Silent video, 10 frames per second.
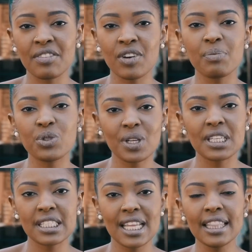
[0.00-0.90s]
I've come to
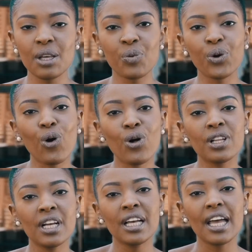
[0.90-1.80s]
understand that we
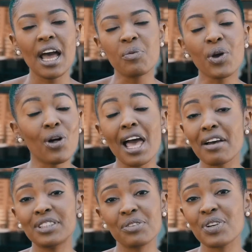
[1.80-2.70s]
all
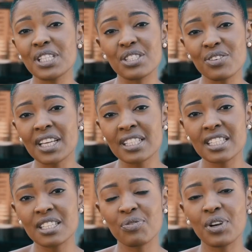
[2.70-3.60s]
have different strengths
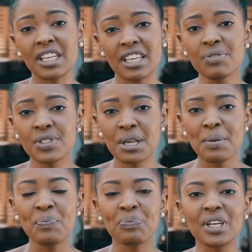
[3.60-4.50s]
and different gifts,
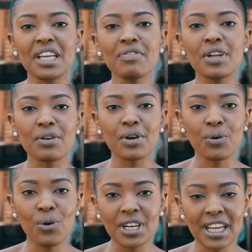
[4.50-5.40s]
but even a
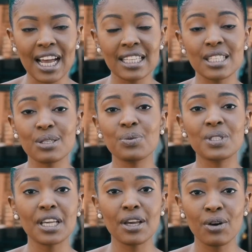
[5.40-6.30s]
recording artist who's
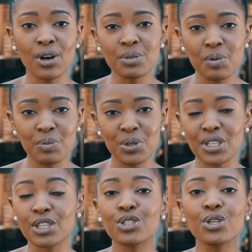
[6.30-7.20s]
singing gospel
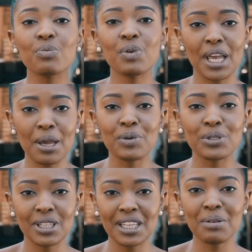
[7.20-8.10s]
music should be
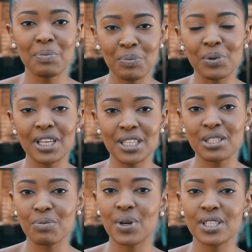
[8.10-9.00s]
able to lead people
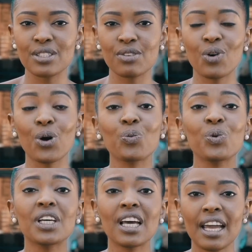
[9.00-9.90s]
into the presence of God
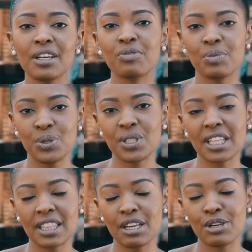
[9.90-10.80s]
with the kind of music
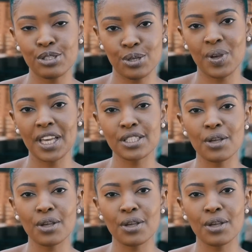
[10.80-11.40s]
that they are doing.